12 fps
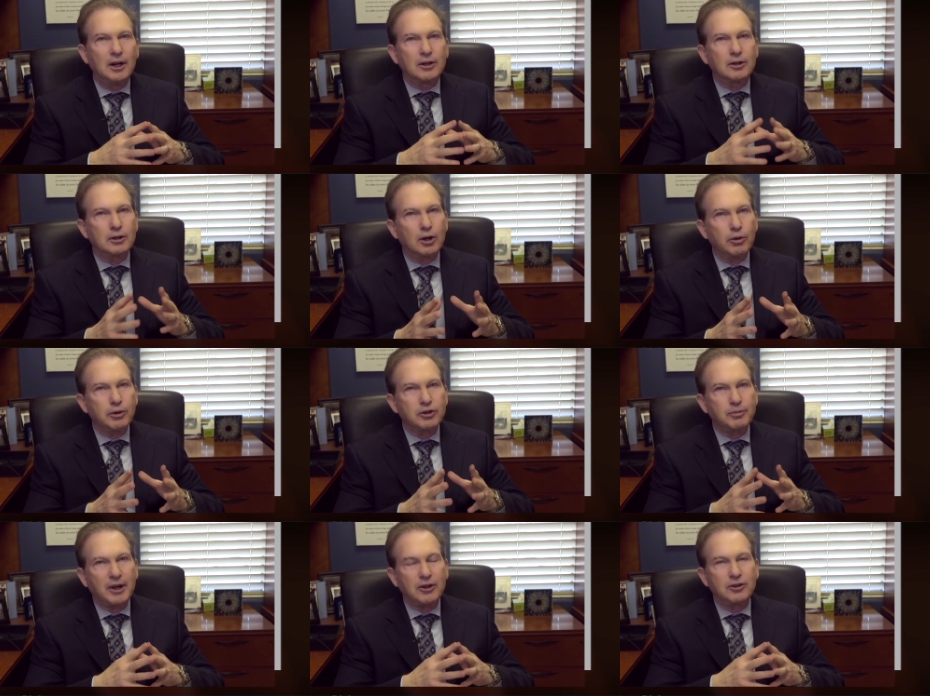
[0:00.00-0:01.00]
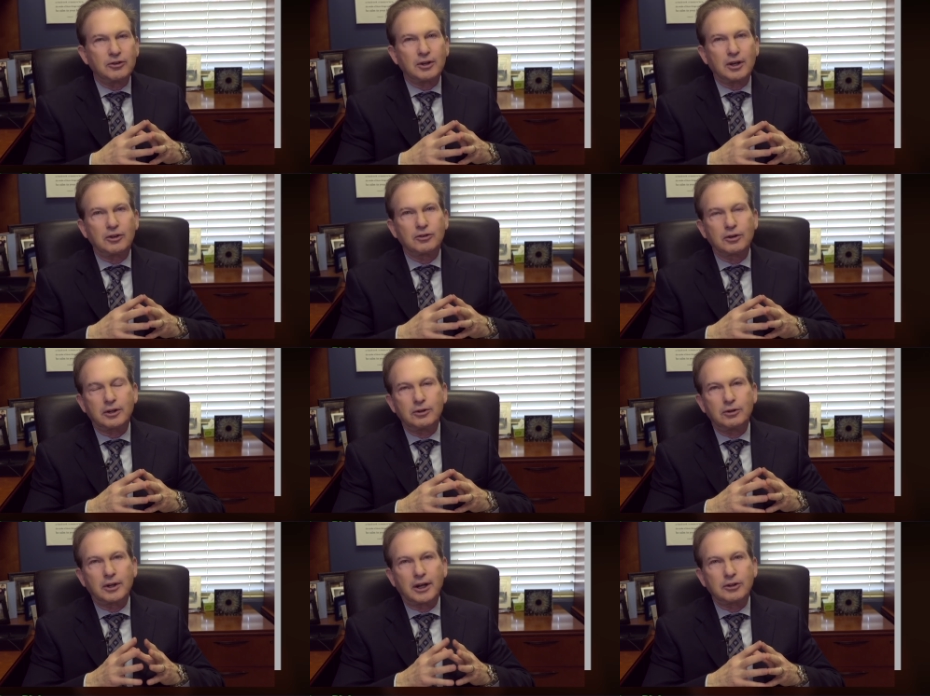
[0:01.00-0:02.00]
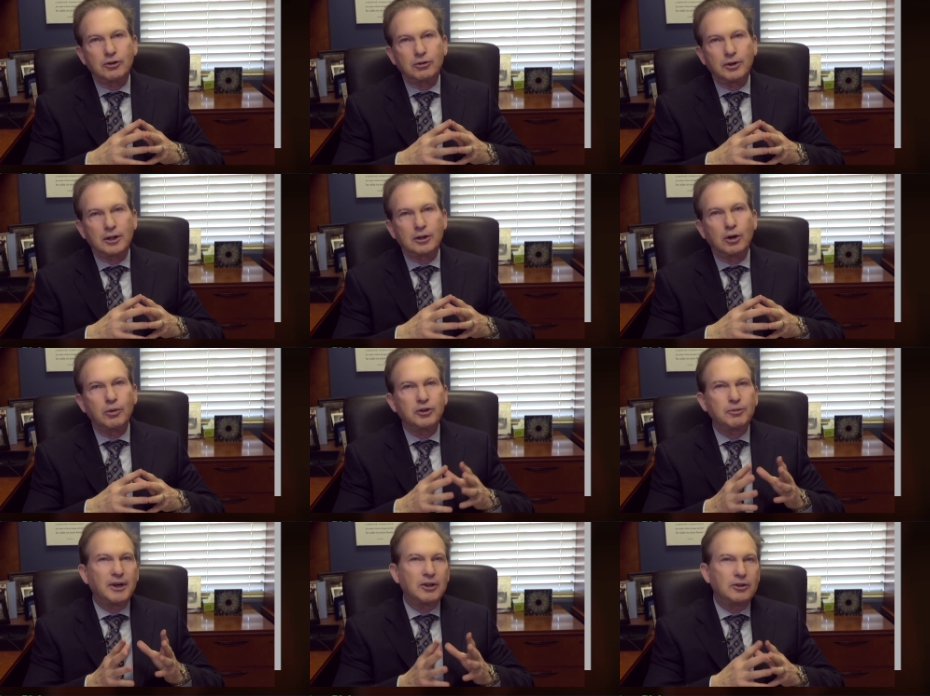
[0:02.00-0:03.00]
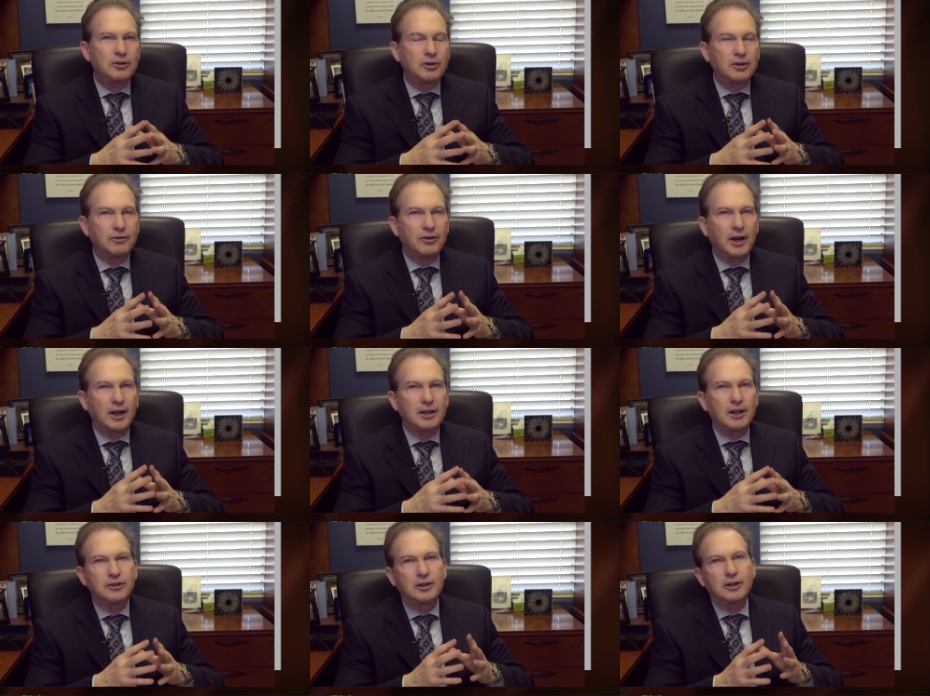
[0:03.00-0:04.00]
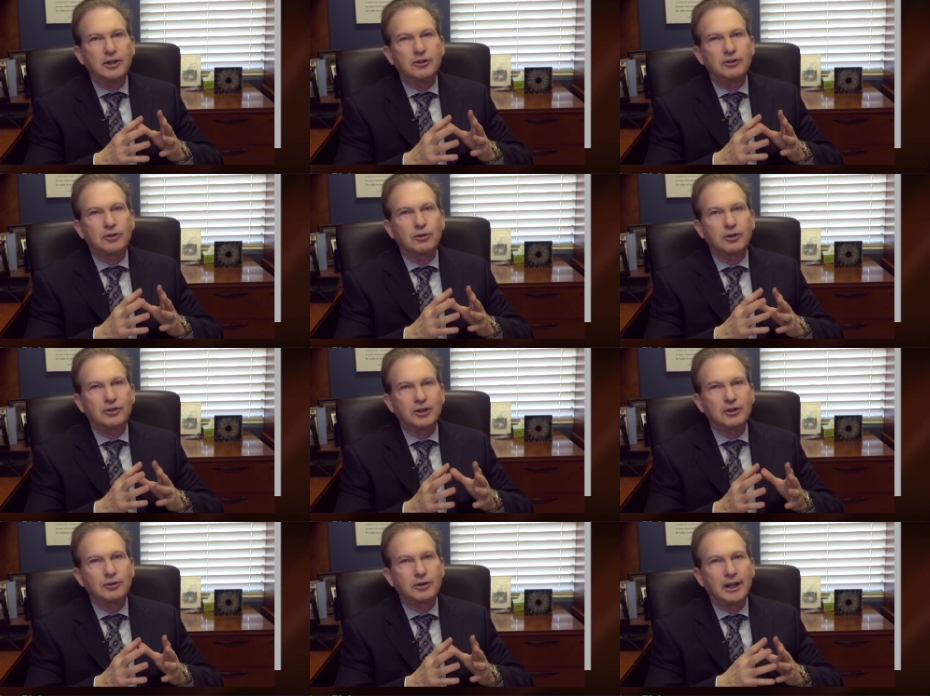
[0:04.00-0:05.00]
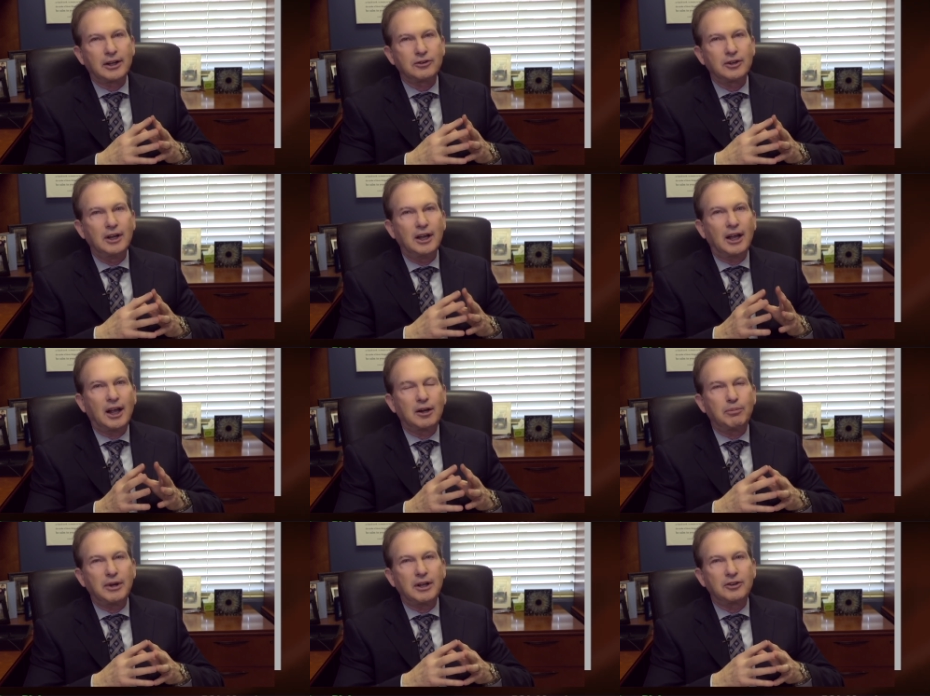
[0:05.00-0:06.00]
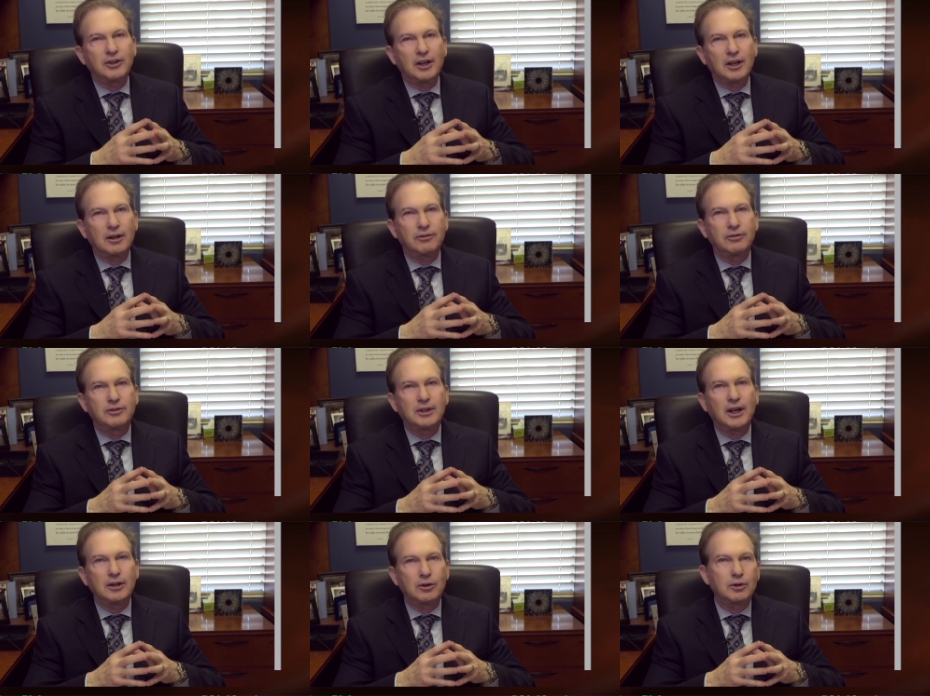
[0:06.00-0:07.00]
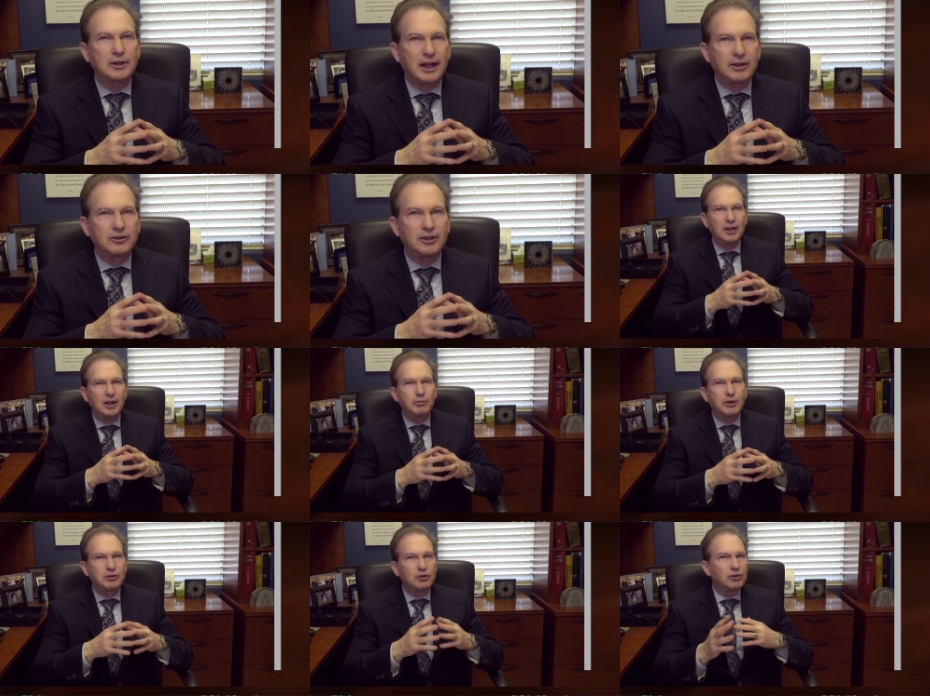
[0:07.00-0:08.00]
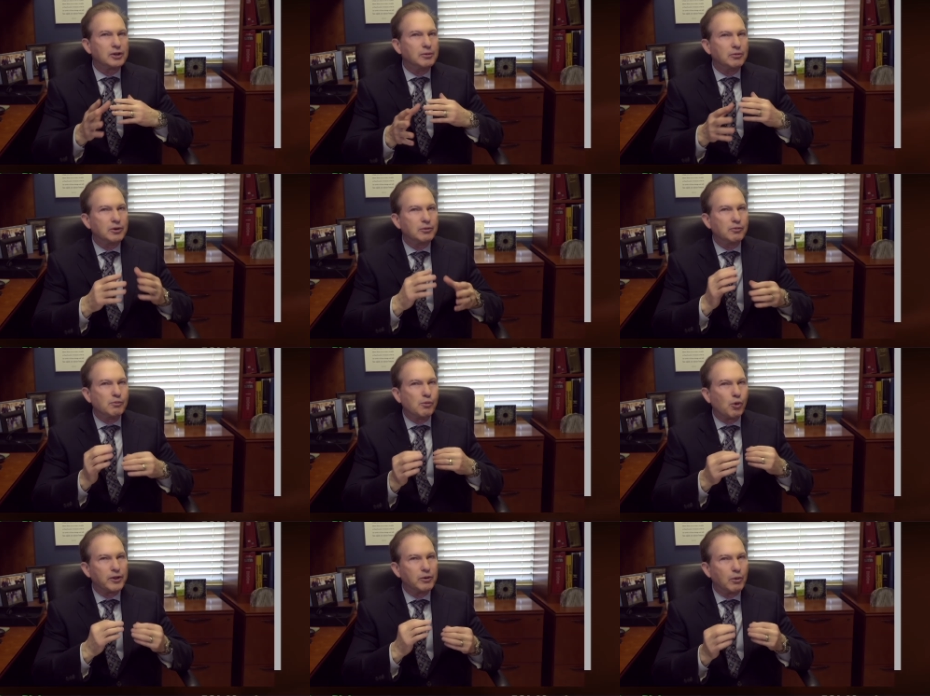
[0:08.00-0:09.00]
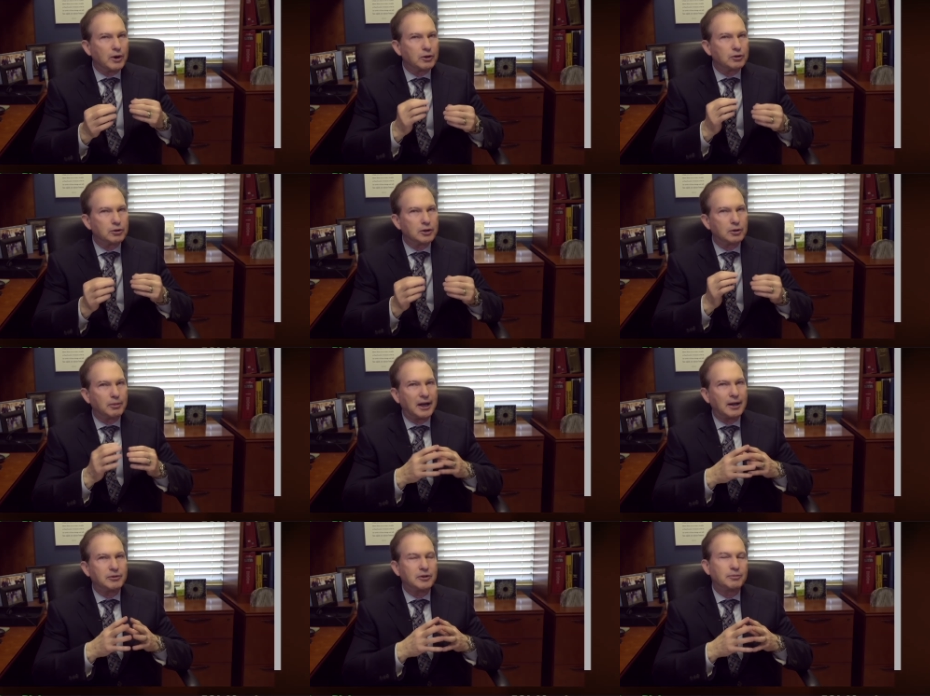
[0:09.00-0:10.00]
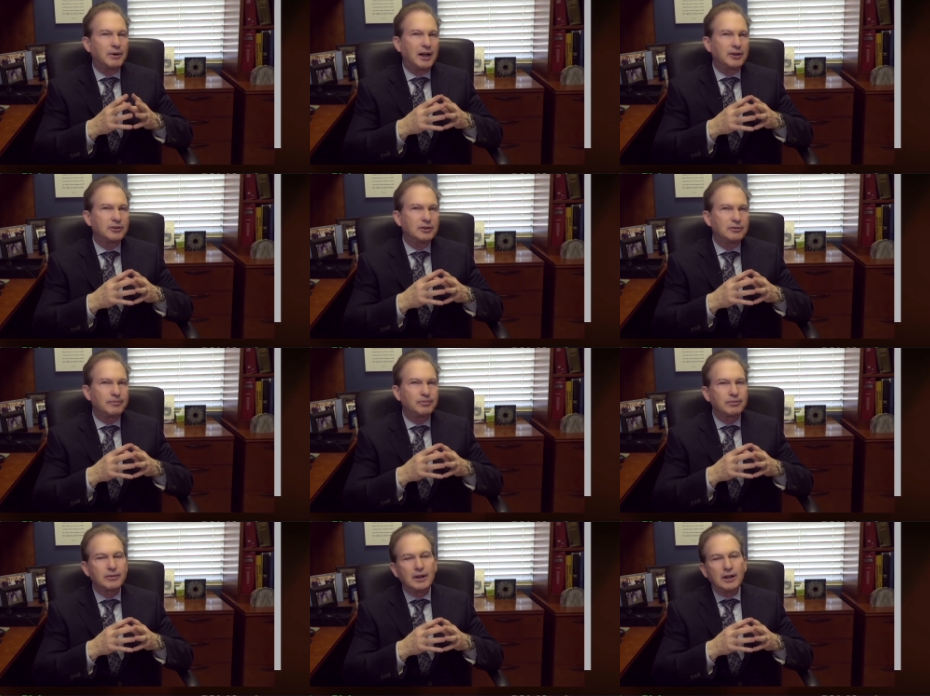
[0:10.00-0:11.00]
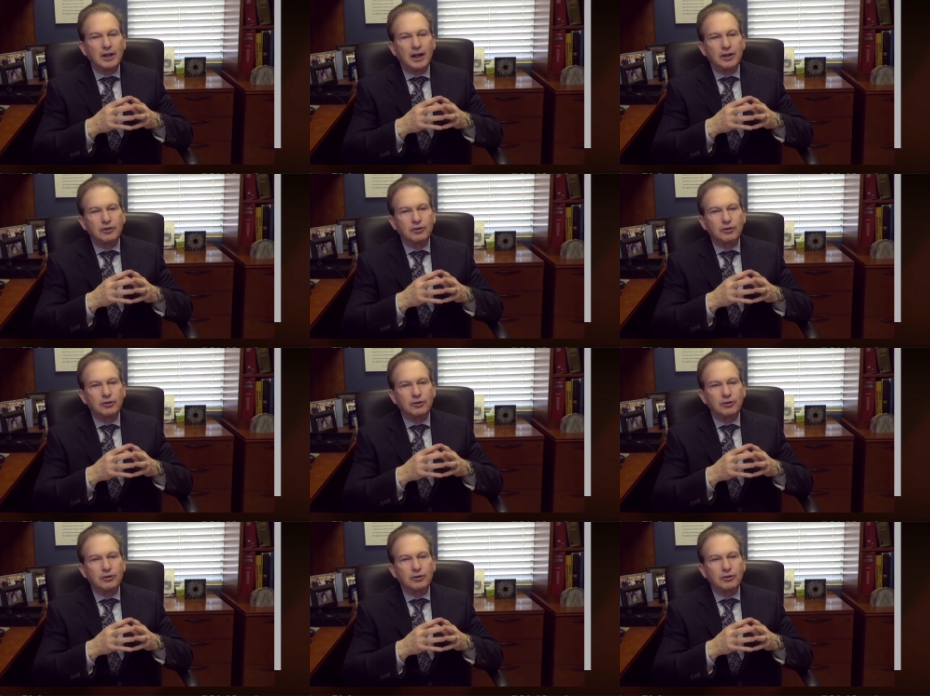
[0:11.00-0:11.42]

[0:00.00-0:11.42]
The low-risk patients, I certainly do like to treat. Low-risk patients are defined as a Gleason score 6 or less and a PSA of 10 or less. But it's usually more than 1 or 2 little biopsies positive. And